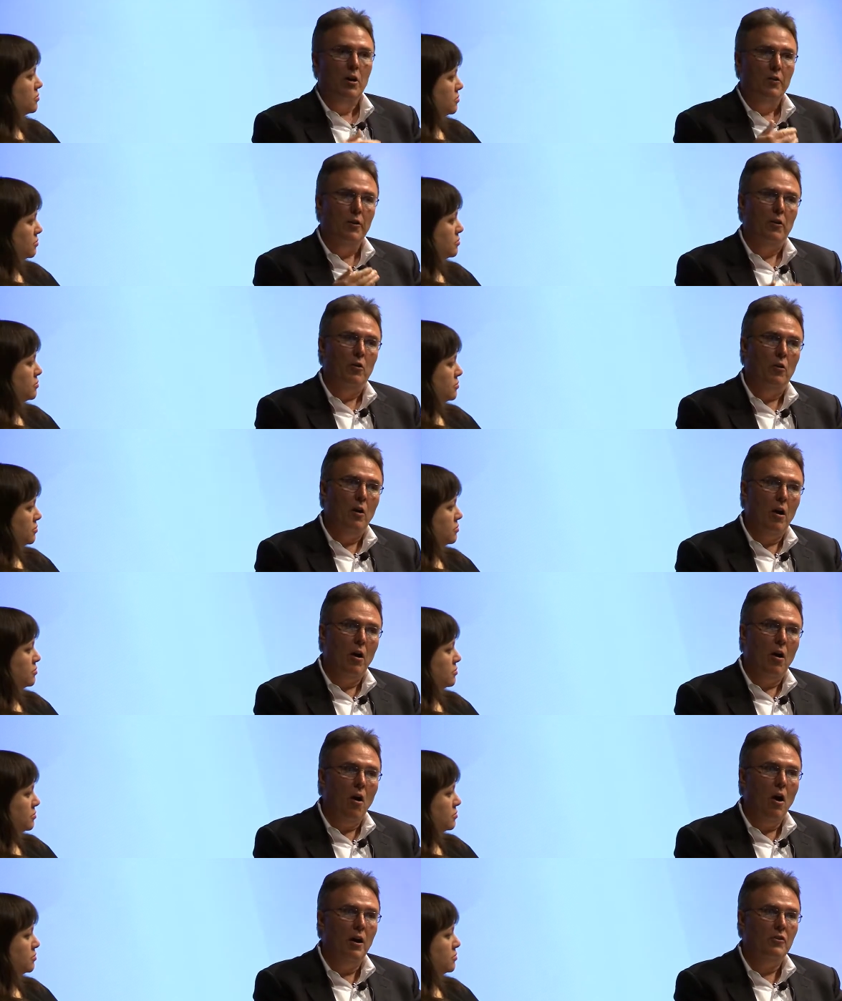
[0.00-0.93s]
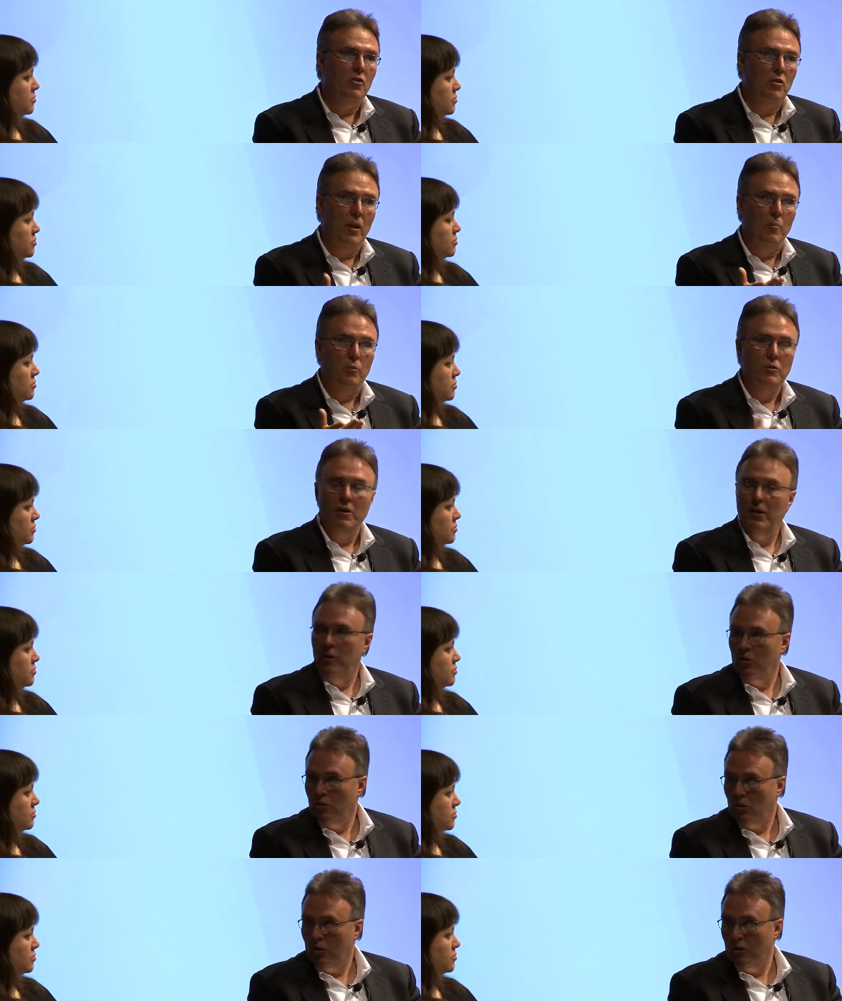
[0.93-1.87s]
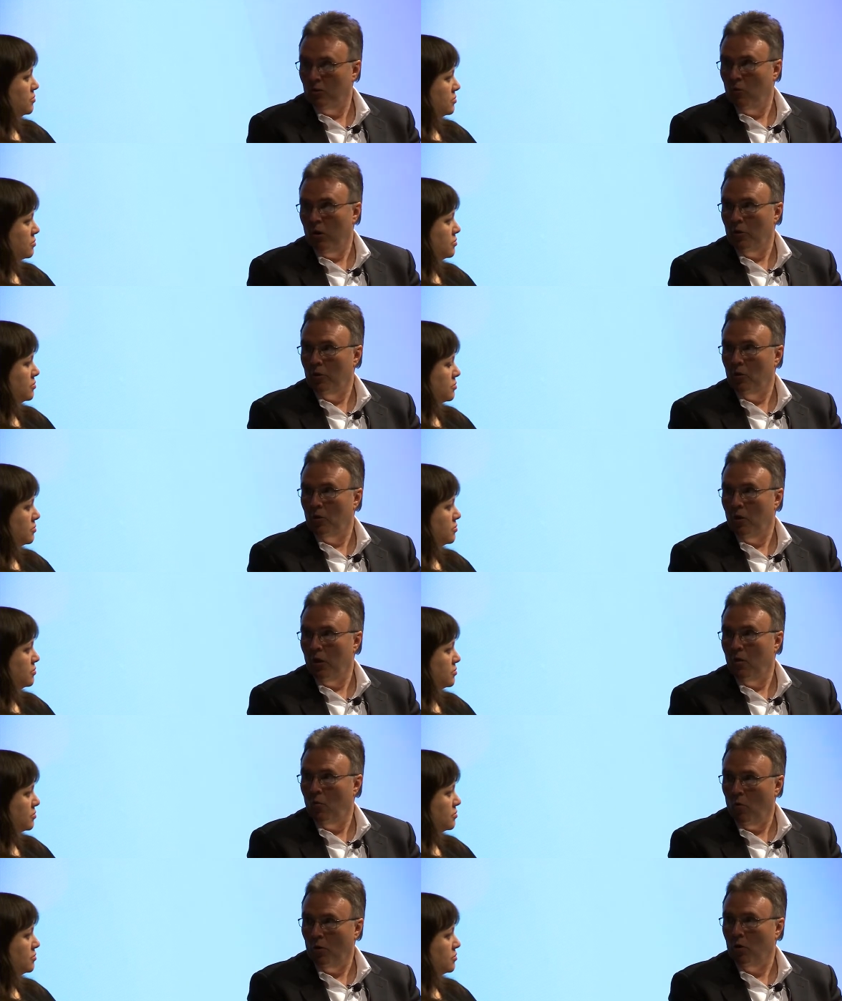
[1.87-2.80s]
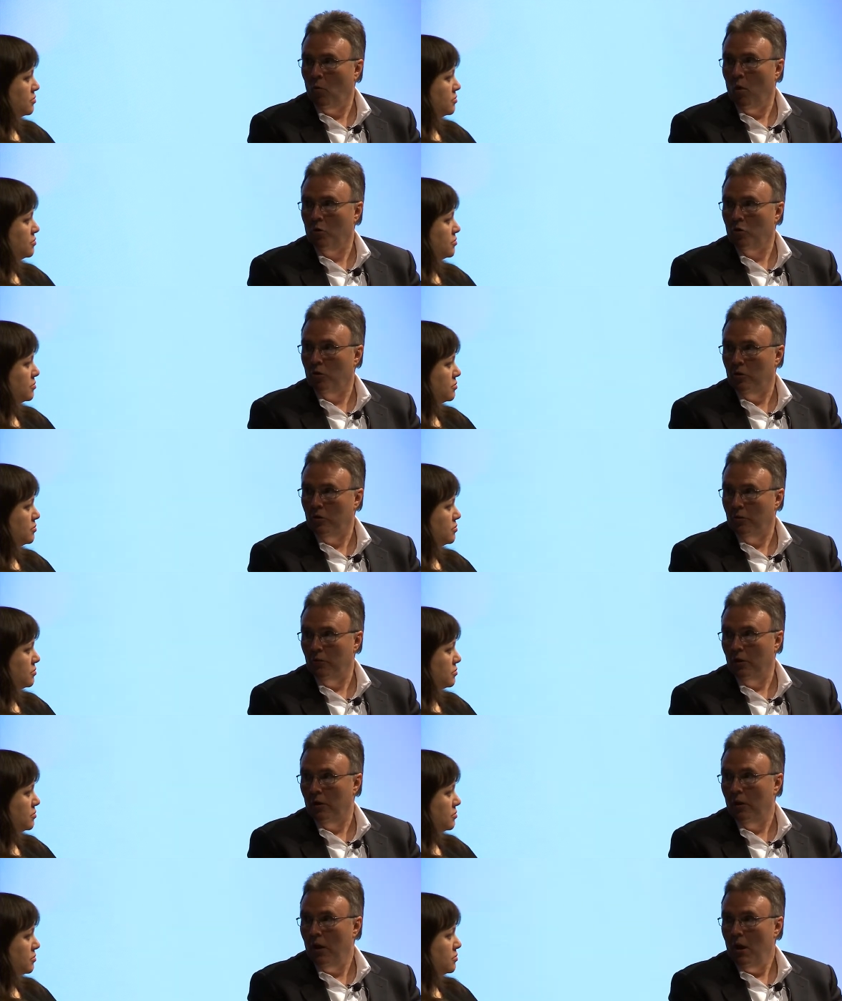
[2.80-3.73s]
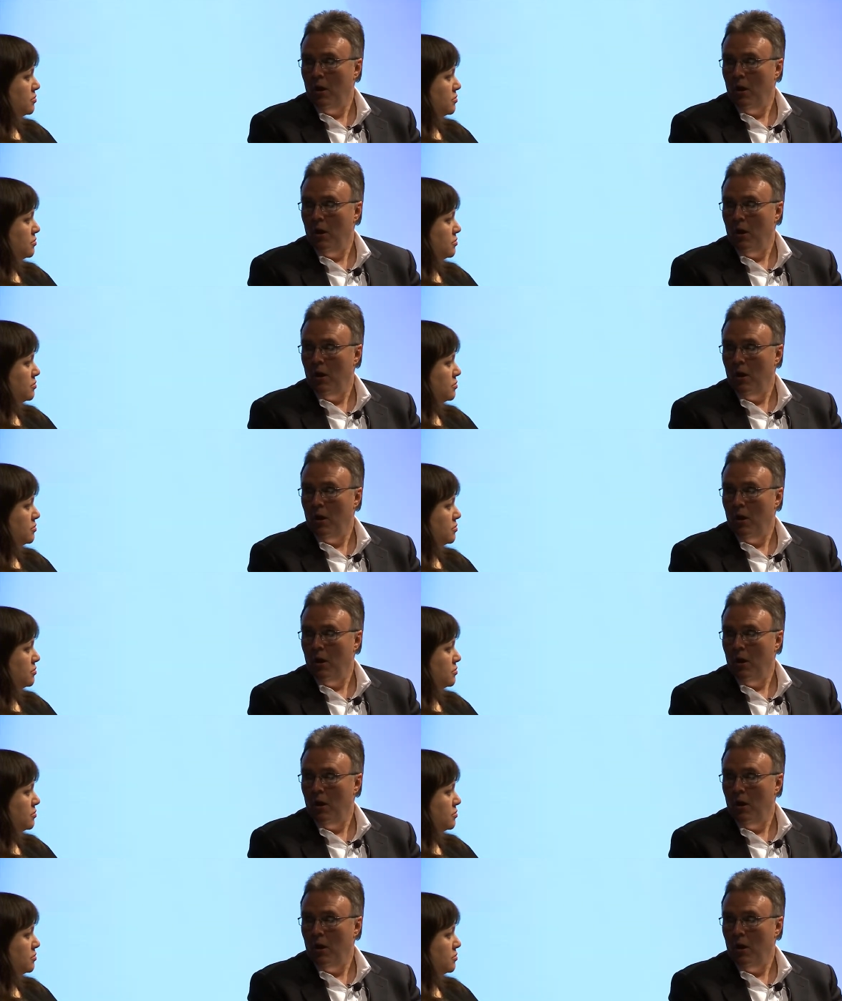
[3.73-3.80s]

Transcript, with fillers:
Speaker 1: that are on simultaneously while you're watching TV.